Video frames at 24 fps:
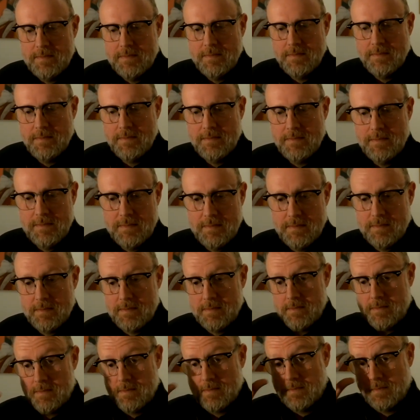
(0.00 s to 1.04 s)

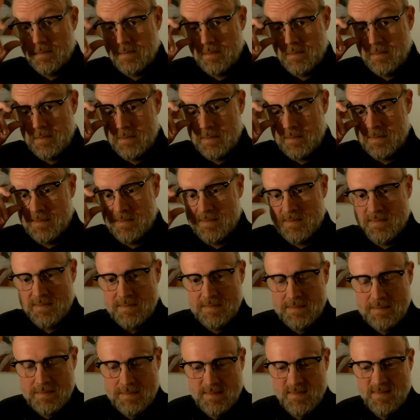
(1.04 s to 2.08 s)

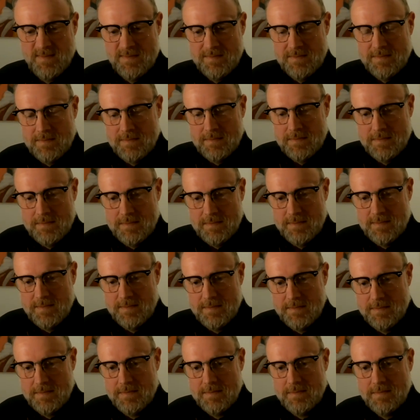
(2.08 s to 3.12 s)

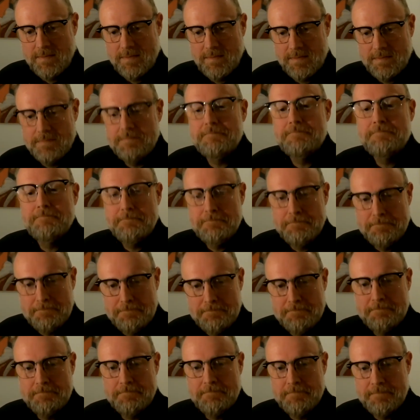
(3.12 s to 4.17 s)

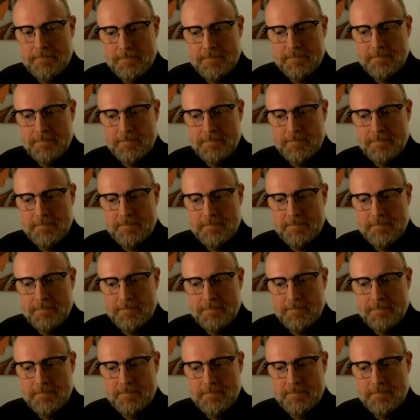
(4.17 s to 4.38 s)
(silent)